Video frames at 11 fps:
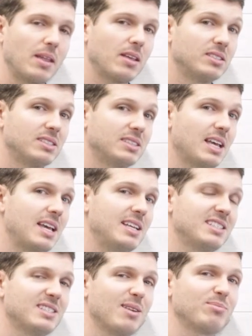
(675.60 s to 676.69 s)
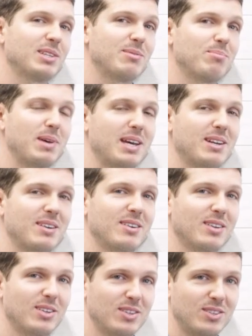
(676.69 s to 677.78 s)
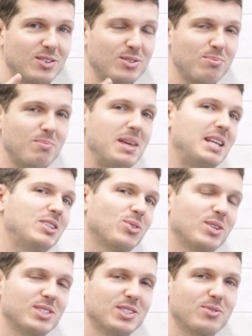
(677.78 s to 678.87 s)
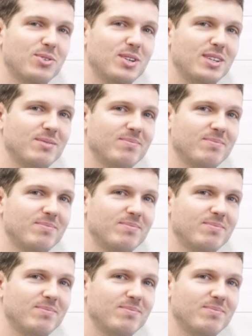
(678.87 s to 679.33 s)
Say something better. There's many choices for you.